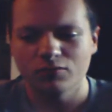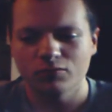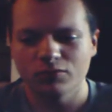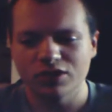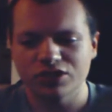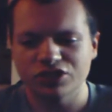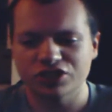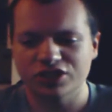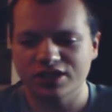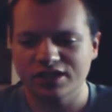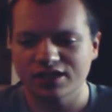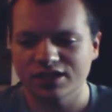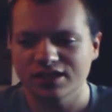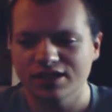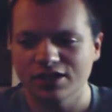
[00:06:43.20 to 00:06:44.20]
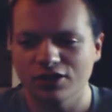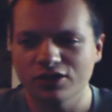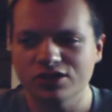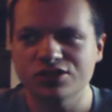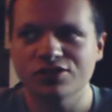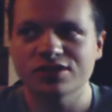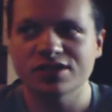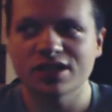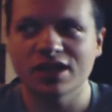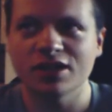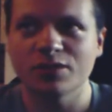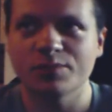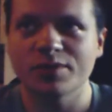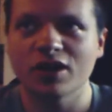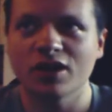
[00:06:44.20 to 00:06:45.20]
which hurts your
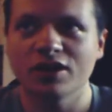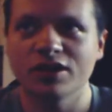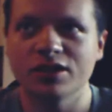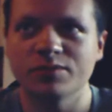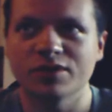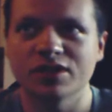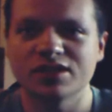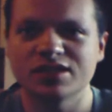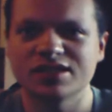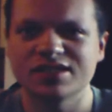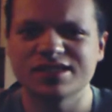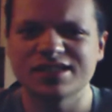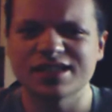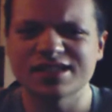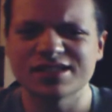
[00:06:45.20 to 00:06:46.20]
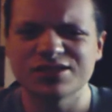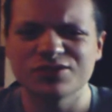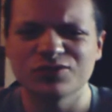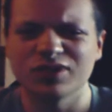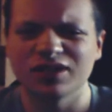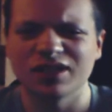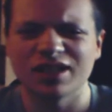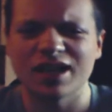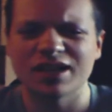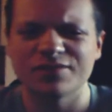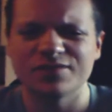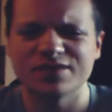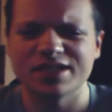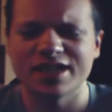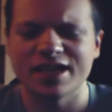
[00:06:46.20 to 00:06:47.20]
entire party, but doesn't do a lot
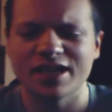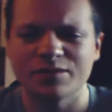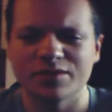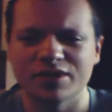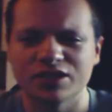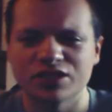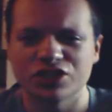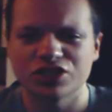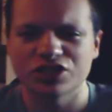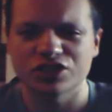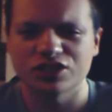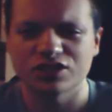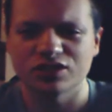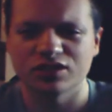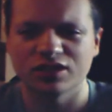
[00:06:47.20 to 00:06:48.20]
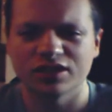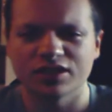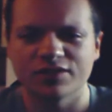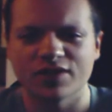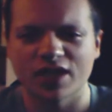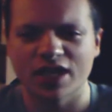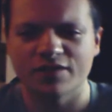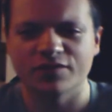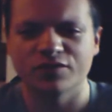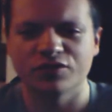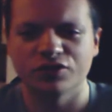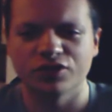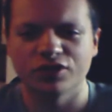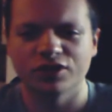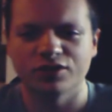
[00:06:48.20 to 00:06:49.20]
of damage, like if you have
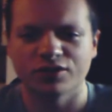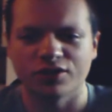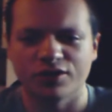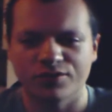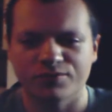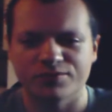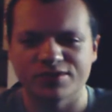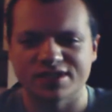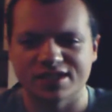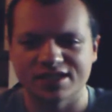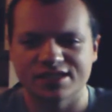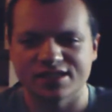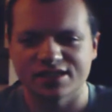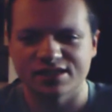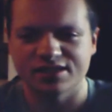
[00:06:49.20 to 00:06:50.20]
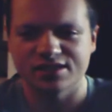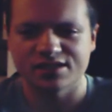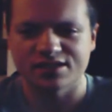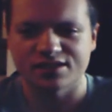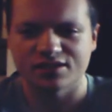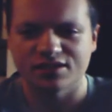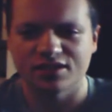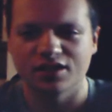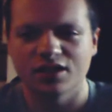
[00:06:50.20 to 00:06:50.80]
good Earth resistance.